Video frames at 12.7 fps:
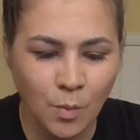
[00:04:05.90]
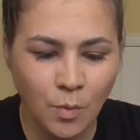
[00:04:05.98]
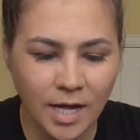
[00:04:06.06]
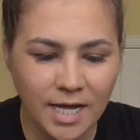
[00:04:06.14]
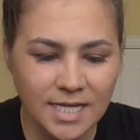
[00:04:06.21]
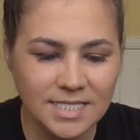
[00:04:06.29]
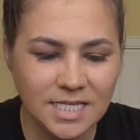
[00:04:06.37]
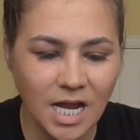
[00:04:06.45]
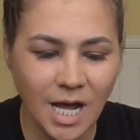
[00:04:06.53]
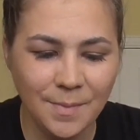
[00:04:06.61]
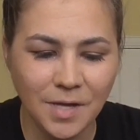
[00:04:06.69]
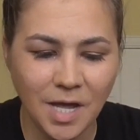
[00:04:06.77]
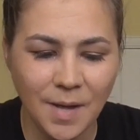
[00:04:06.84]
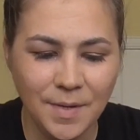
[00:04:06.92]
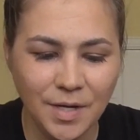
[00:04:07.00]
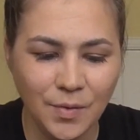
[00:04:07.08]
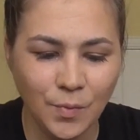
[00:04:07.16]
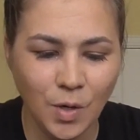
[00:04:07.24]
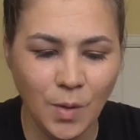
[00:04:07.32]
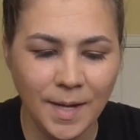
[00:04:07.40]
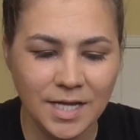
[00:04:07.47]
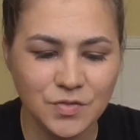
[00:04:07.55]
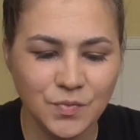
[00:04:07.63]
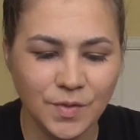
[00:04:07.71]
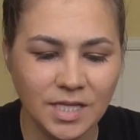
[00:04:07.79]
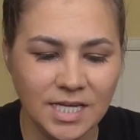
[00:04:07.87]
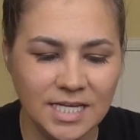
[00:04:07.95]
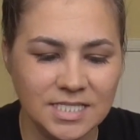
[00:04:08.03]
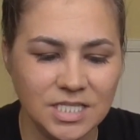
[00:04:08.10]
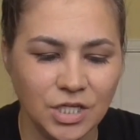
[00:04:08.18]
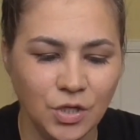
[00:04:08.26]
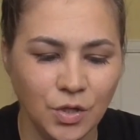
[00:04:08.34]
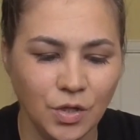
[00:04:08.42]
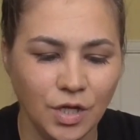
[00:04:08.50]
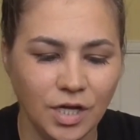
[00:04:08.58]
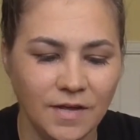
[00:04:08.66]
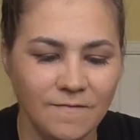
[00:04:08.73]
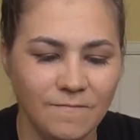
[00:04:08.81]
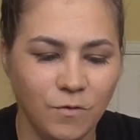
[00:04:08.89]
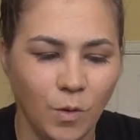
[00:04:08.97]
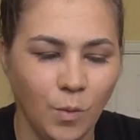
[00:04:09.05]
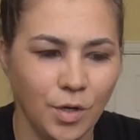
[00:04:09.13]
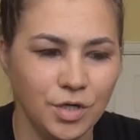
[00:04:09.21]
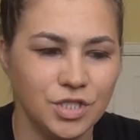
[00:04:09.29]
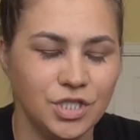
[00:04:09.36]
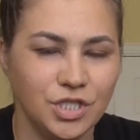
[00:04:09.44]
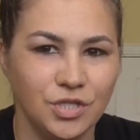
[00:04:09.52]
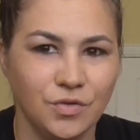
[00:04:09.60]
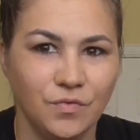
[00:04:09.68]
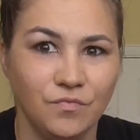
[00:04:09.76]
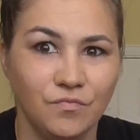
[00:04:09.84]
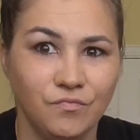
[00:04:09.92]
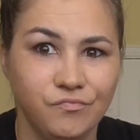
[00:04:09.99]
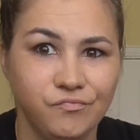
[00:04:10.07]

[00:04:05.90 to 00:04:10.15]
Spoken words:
What is an upcoming romance release you're looking forward to?